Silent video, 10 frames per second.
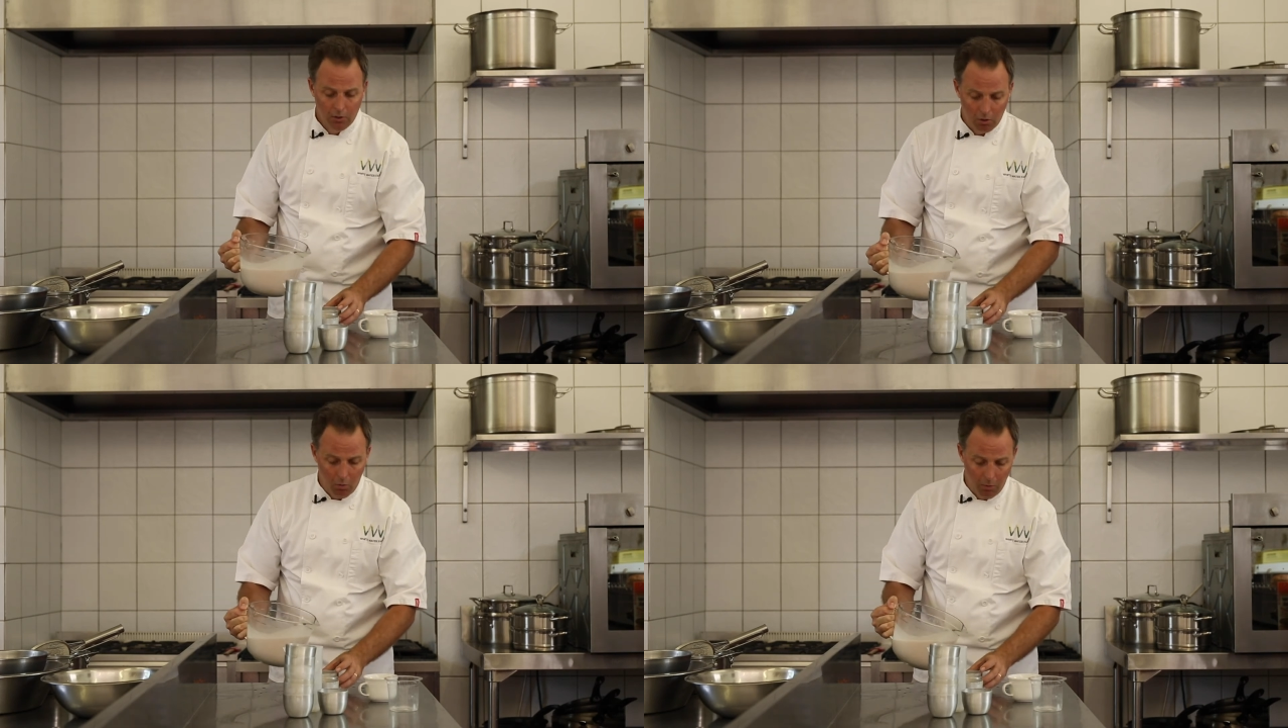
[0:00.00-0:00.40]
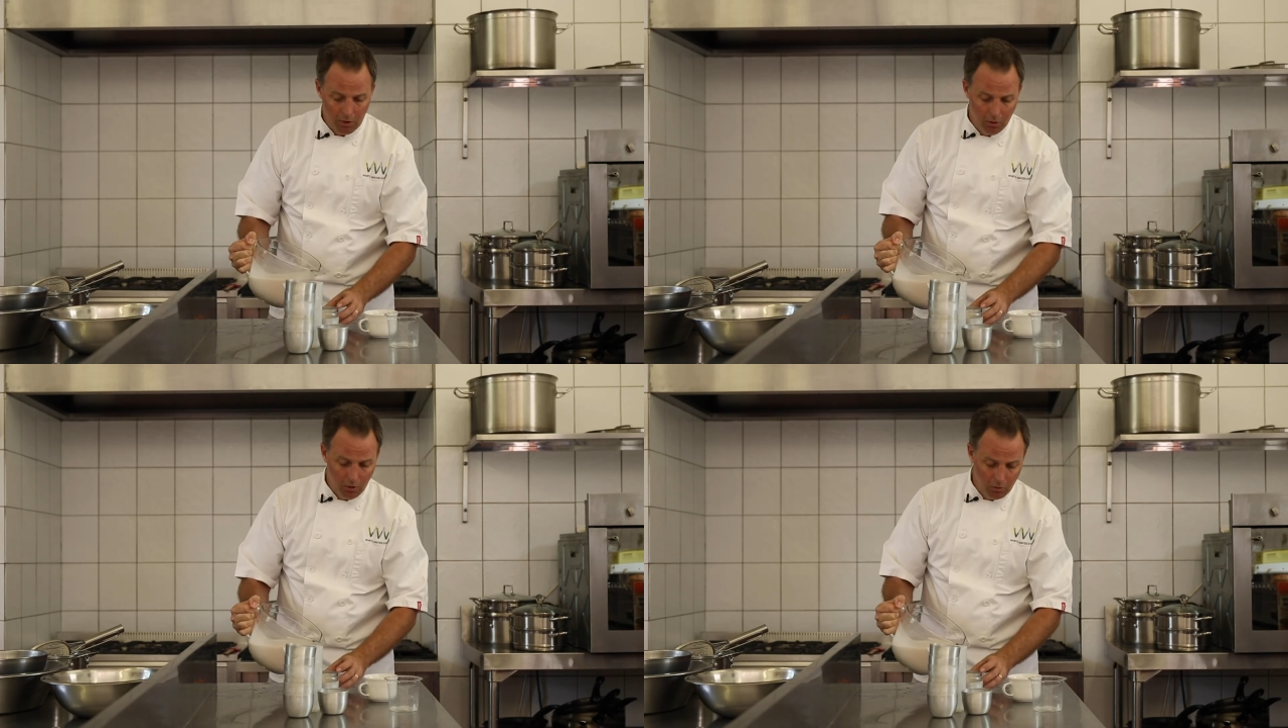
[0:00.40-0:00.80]
So what
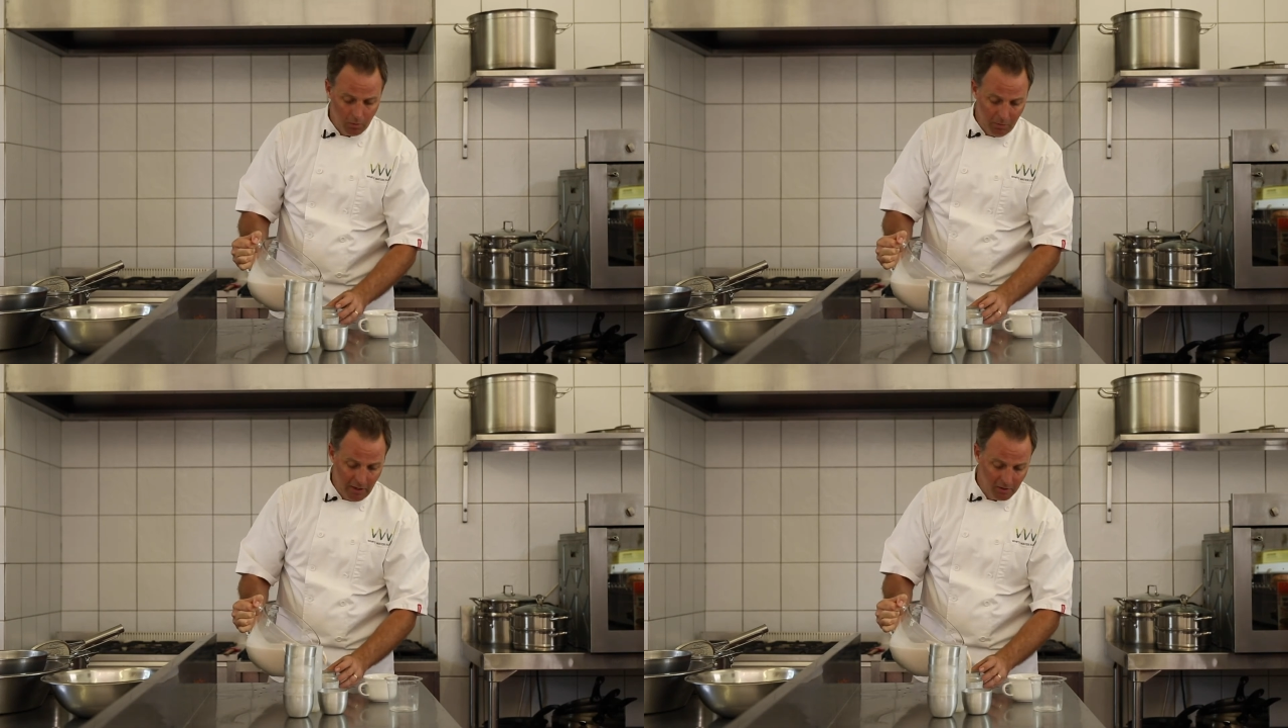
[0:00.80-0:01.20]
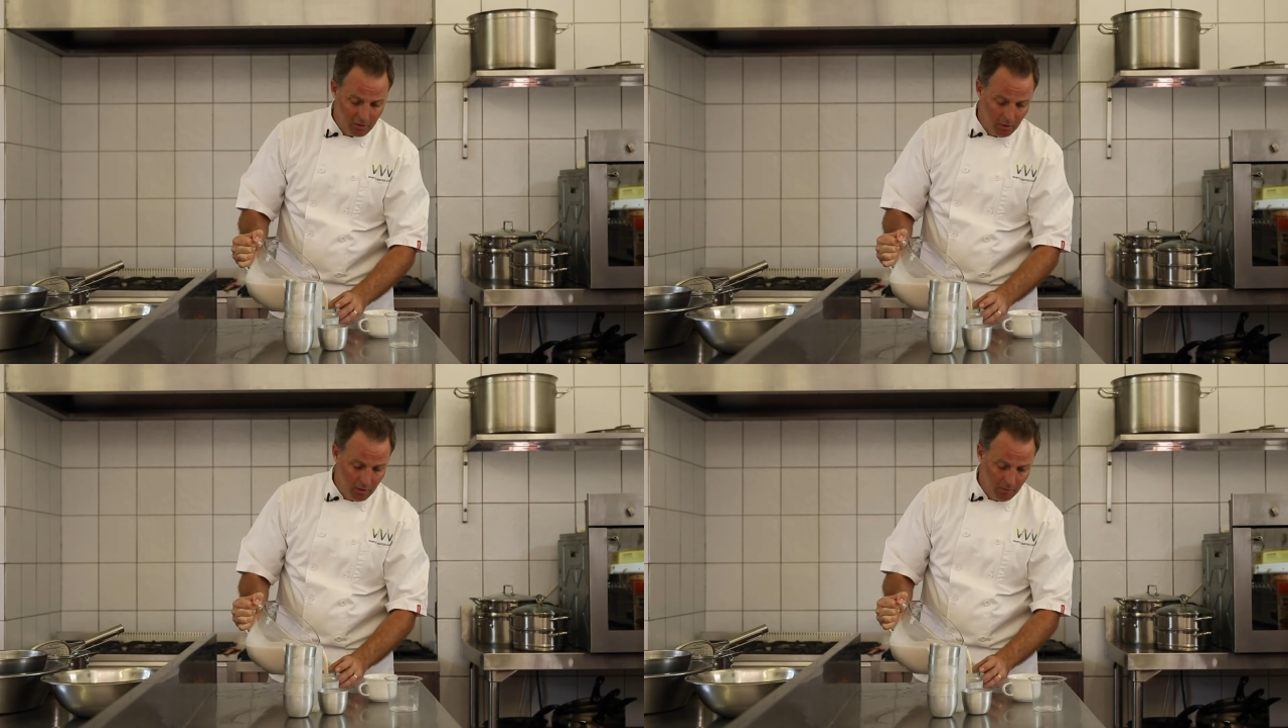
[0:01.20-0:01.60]
we do is we place
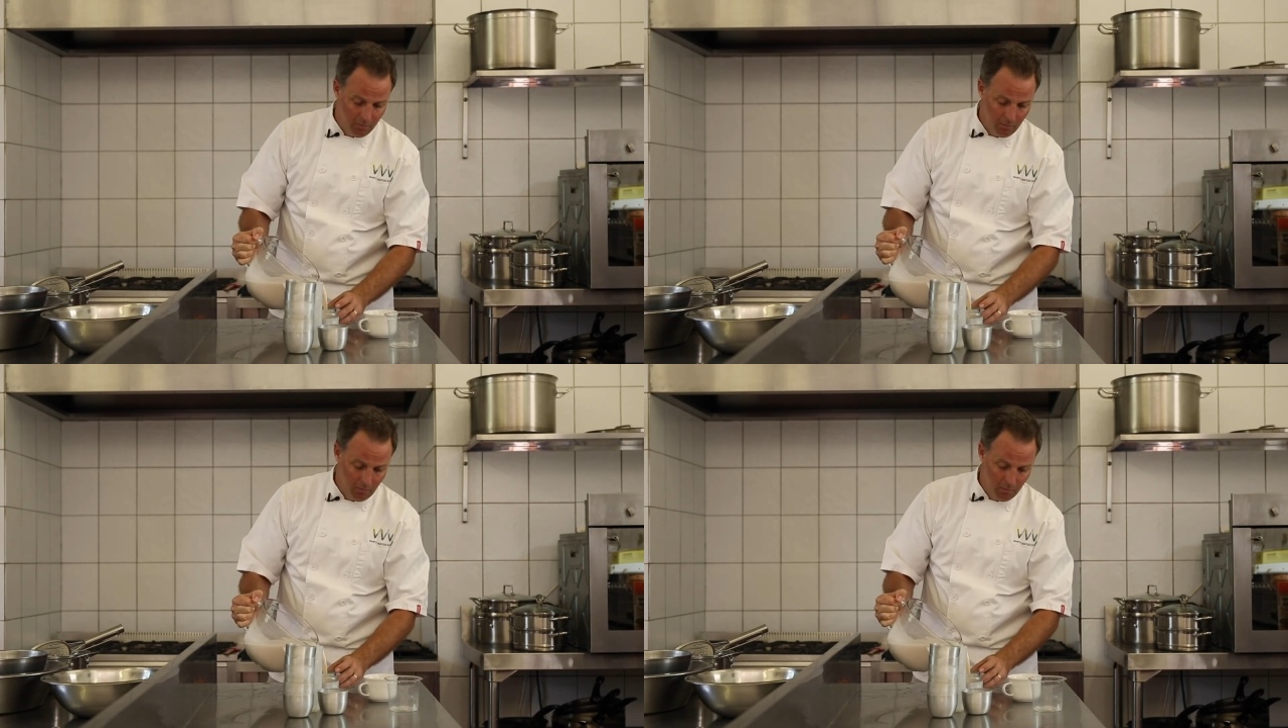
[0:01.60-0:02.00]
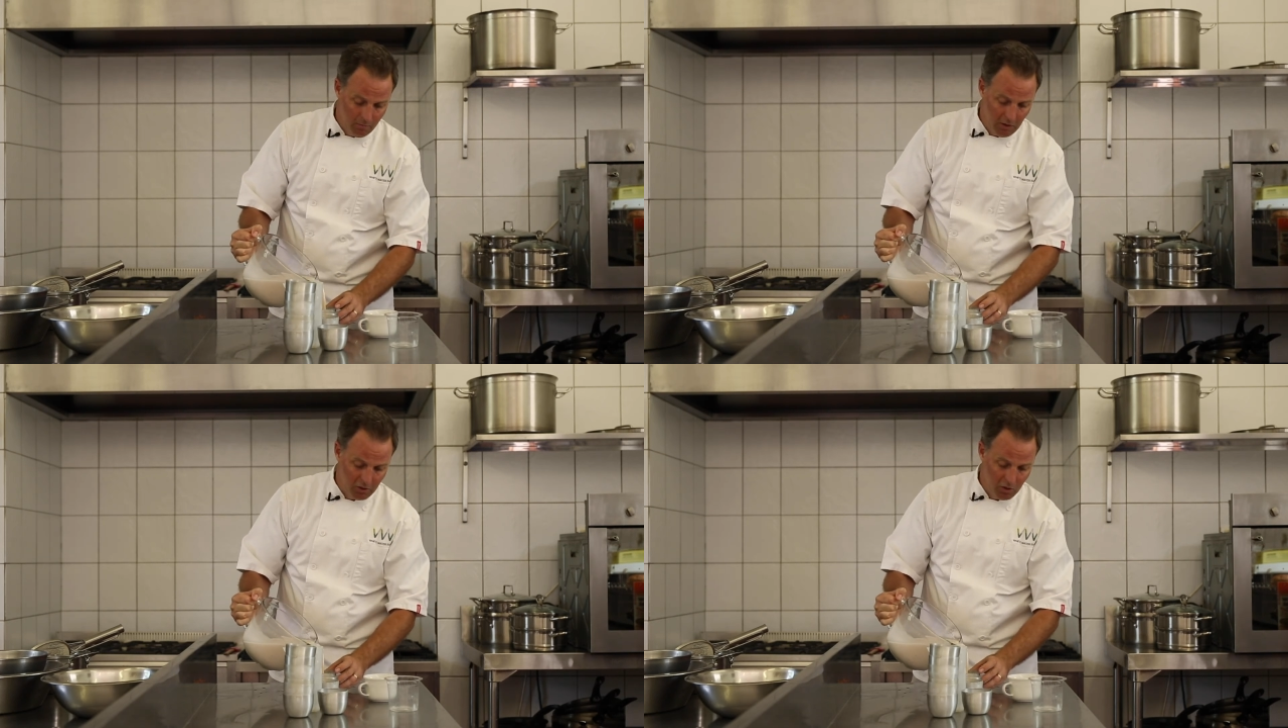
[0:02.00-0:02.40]
the
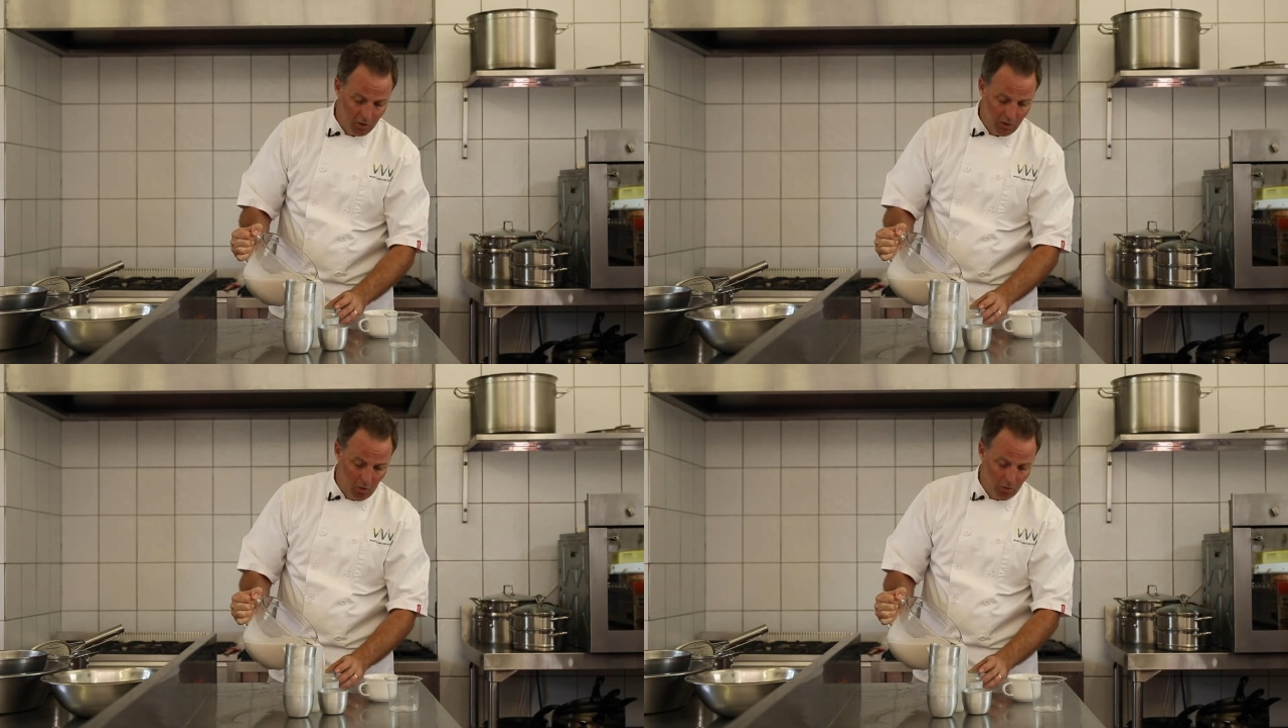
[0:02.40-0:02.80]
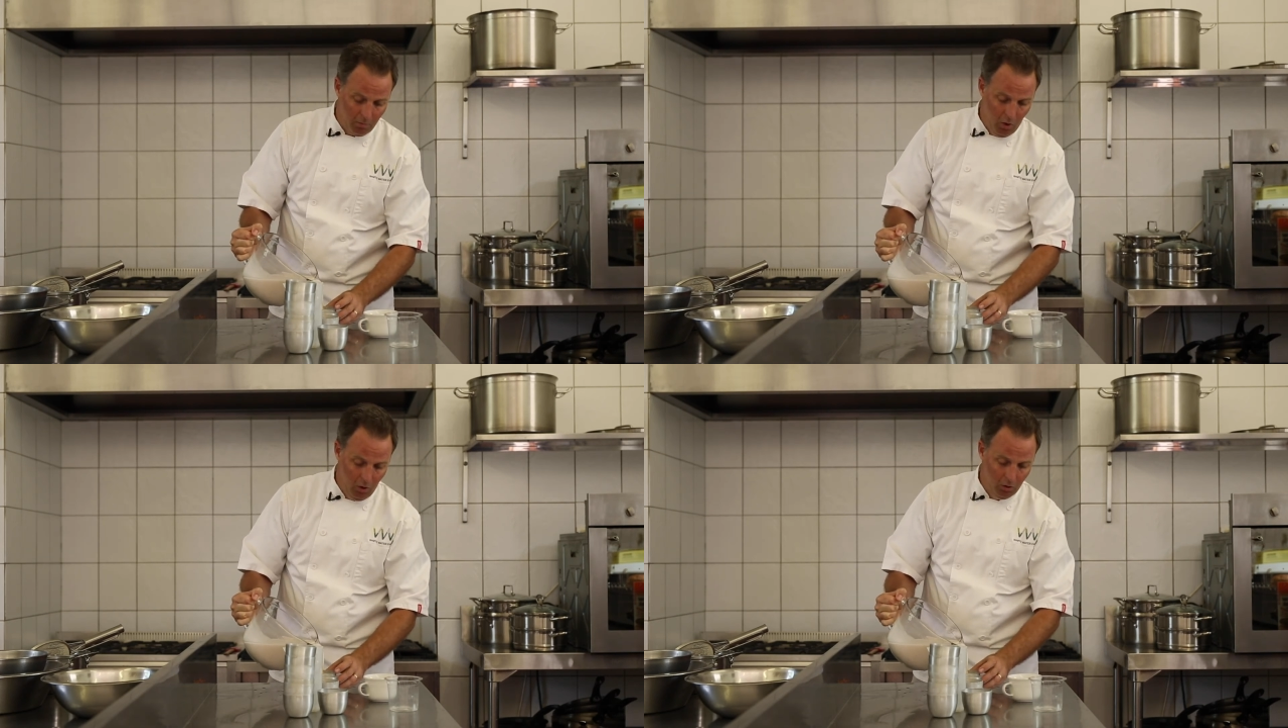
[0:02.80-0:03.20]
mixture in all the
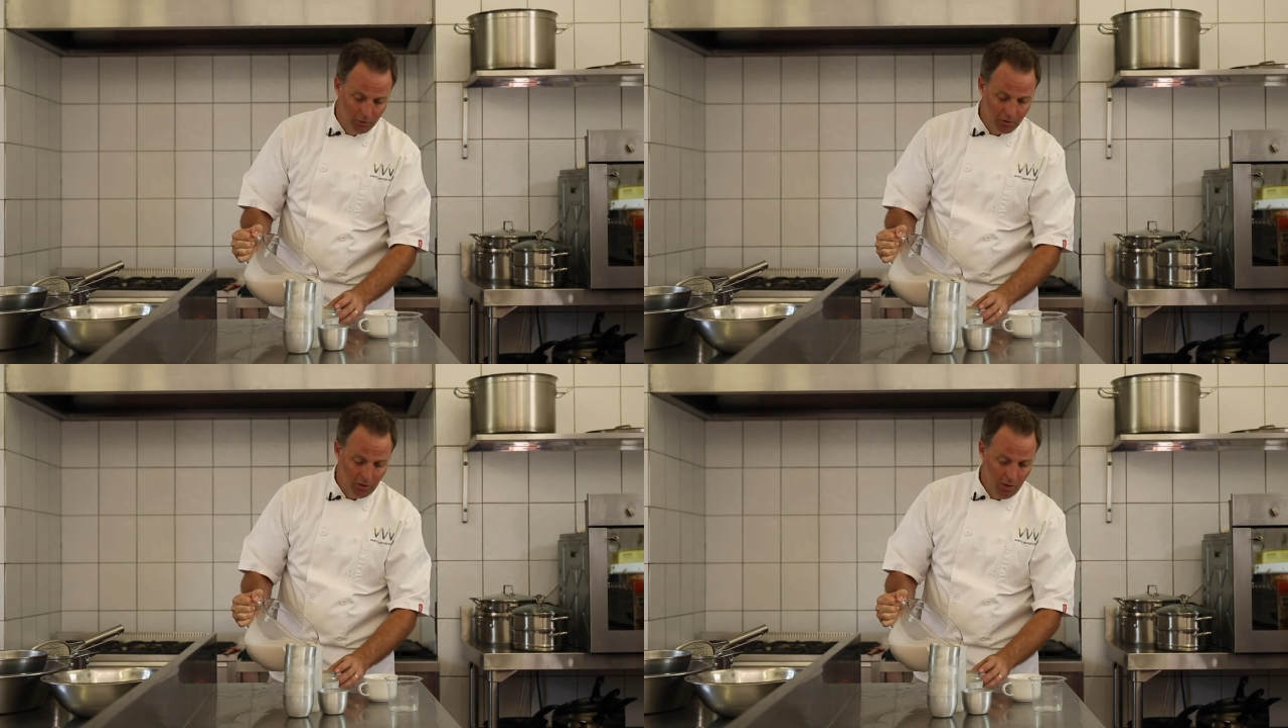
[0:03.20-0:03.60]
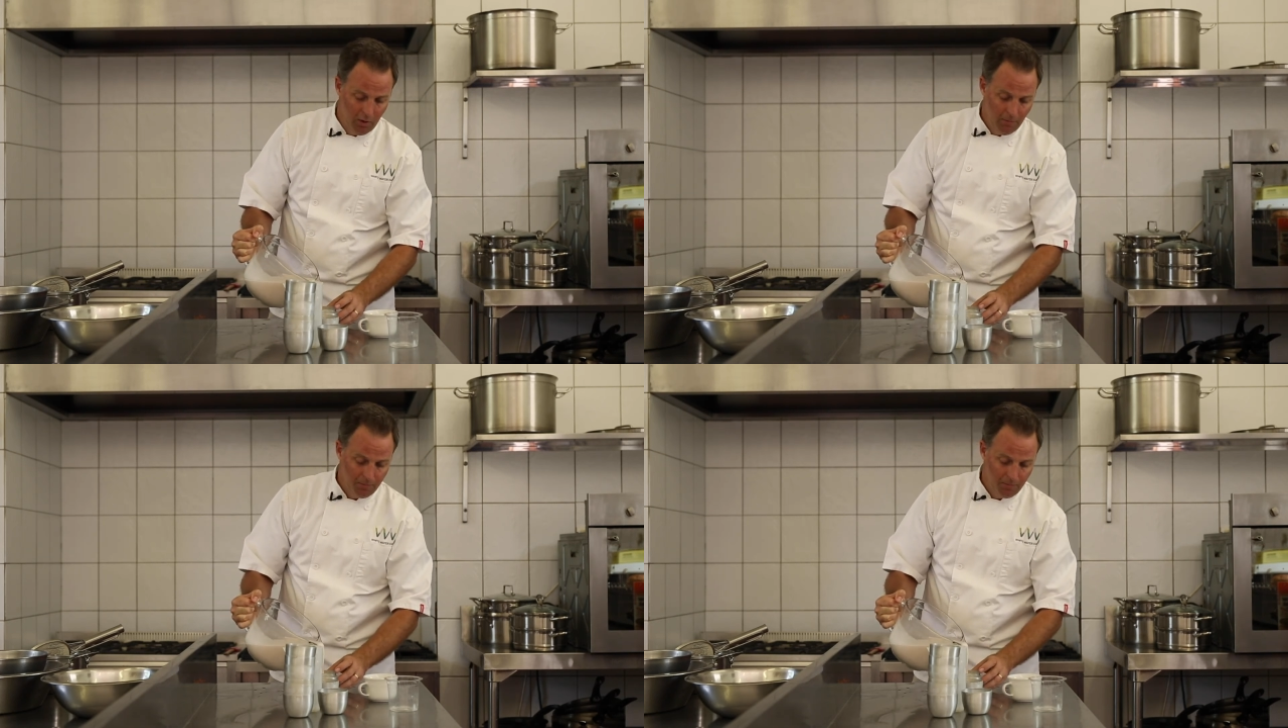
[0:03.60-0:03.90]
molds,